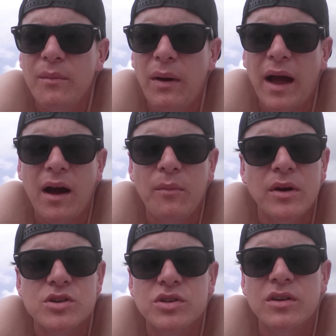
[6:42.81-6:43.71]
by how
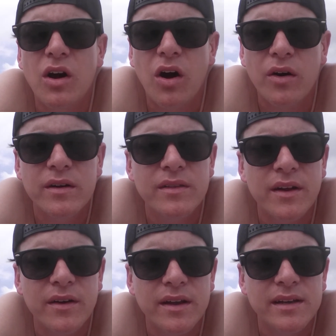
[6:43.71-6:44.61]
much art
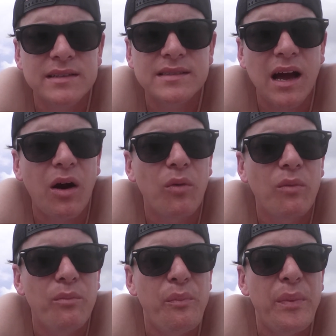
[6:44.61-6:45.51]
there is, how
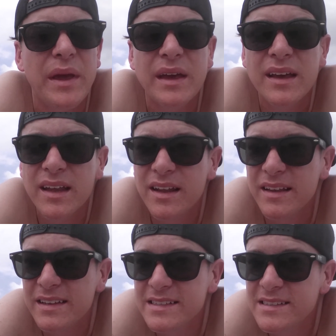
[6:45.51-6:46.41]
big it
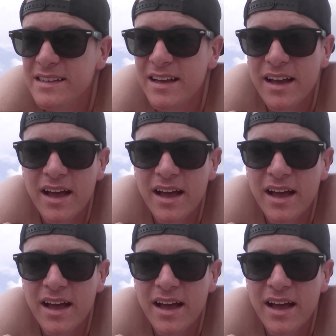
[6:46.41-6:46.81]
is,